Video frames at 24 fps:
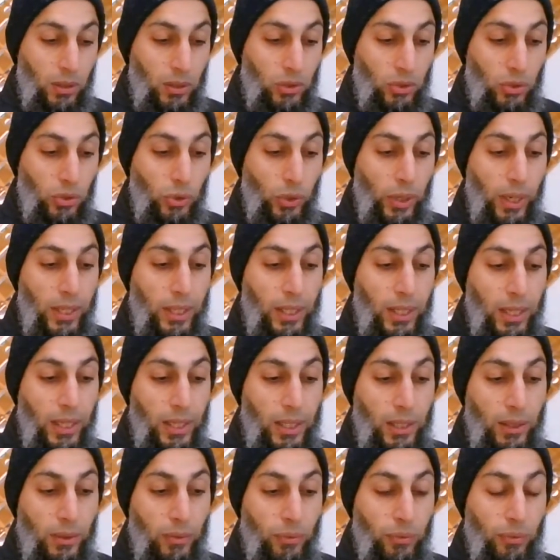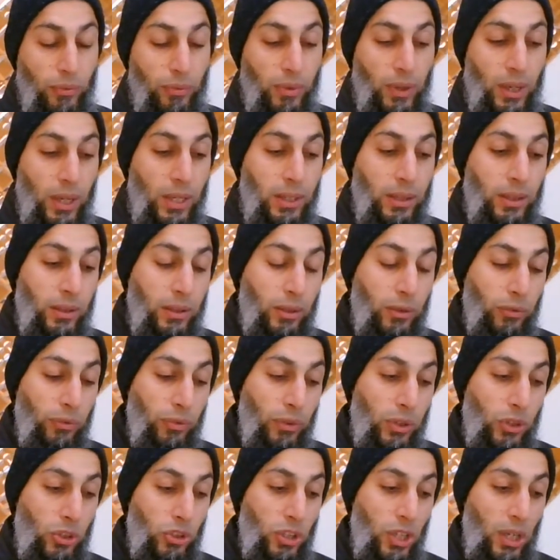So you had alif and the
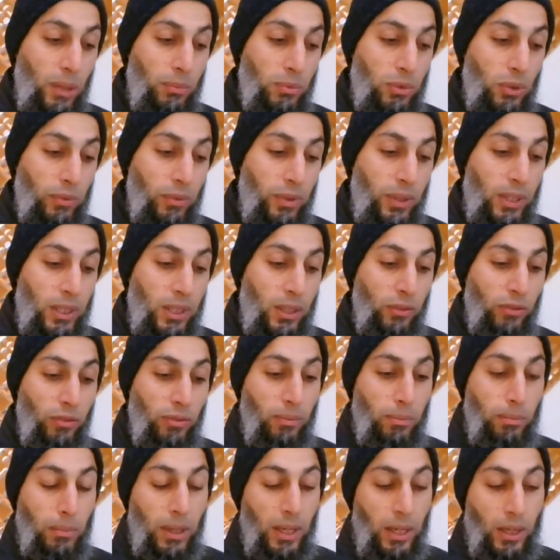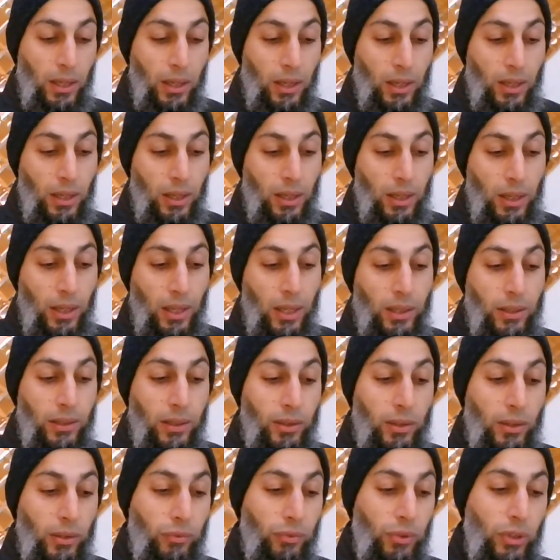different shapes of alif, ba, and the
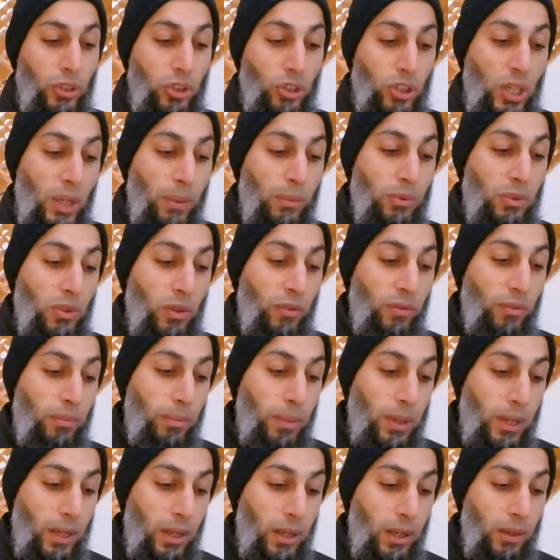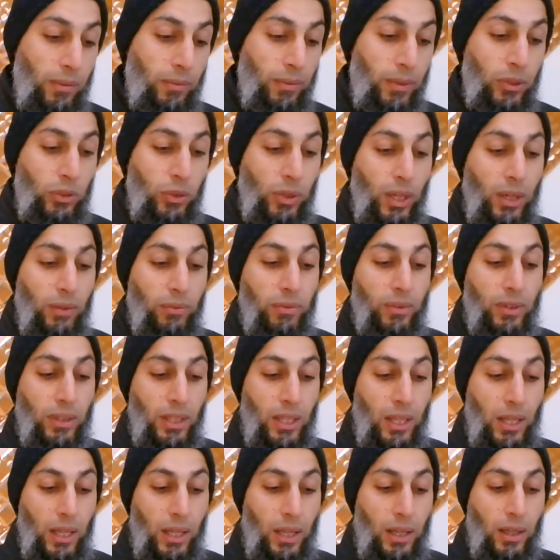different shapes of ba. Then you have
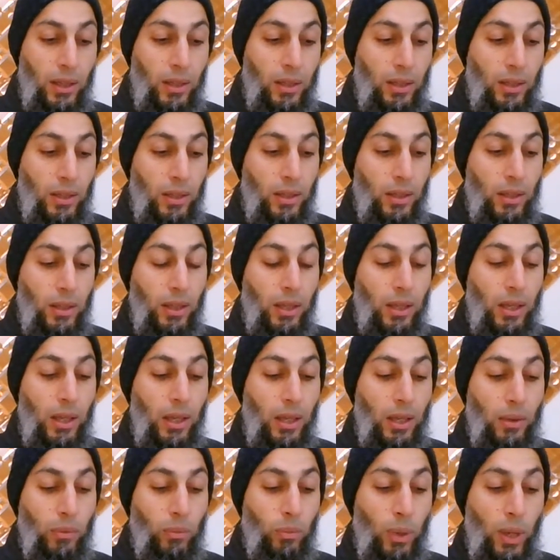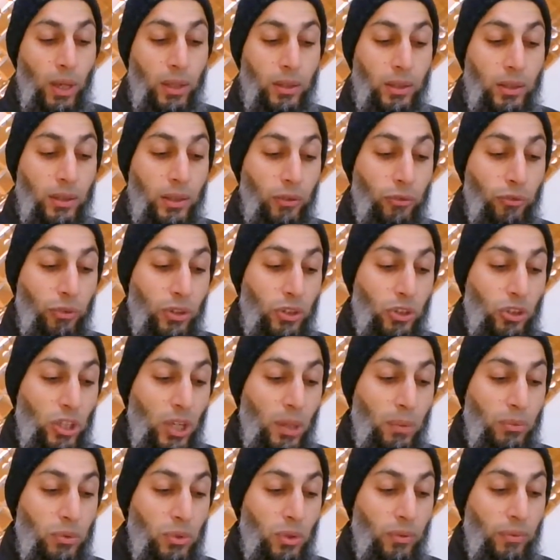ta and the different
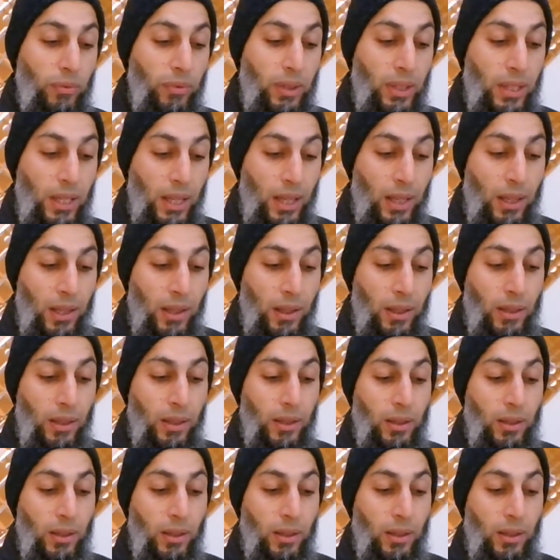shapes of ta,